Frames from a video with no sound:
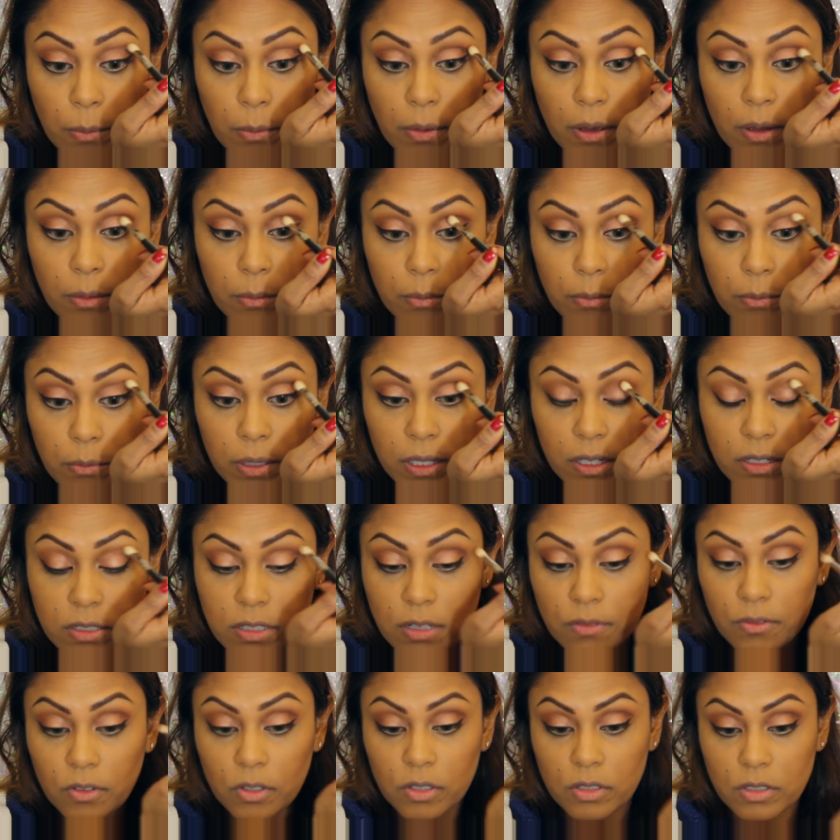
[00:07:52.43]
but
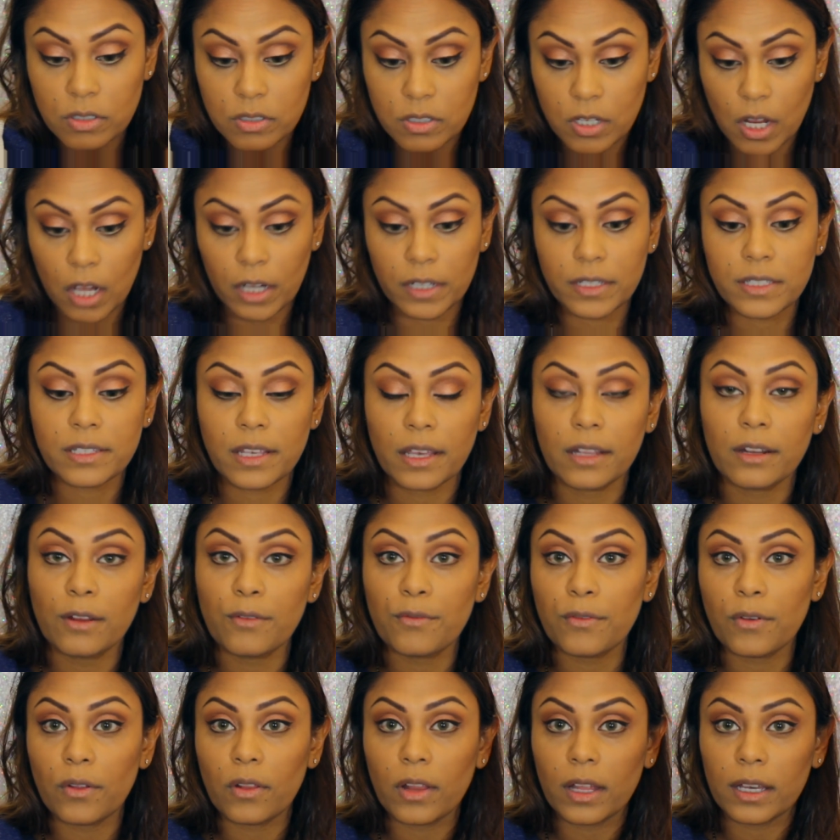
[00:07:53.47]
because I've got darker skin, I
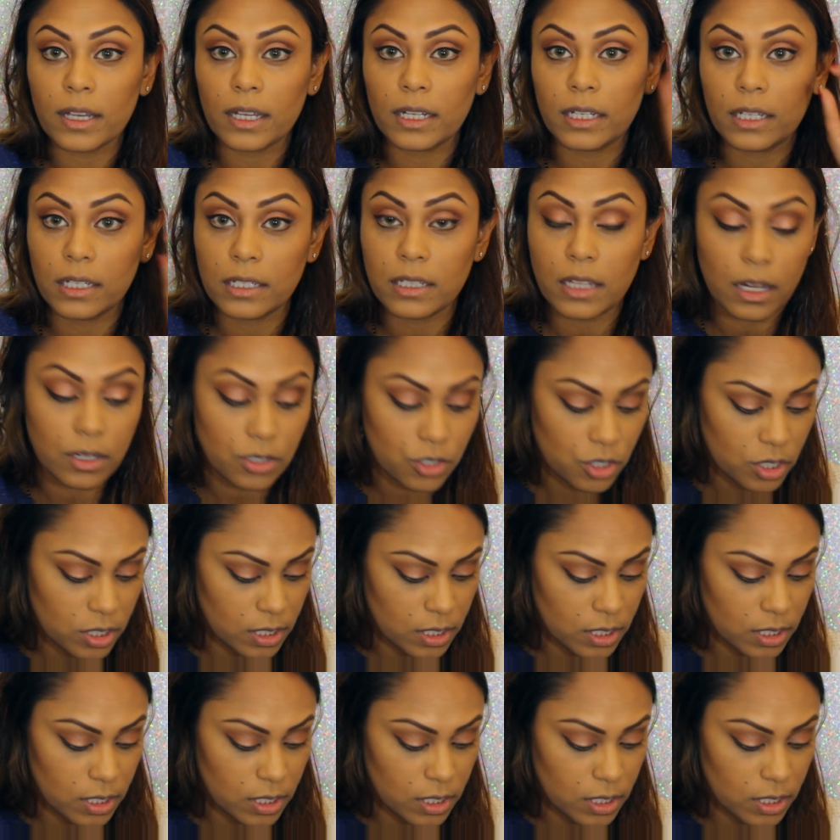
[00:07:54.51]
feel like I need that,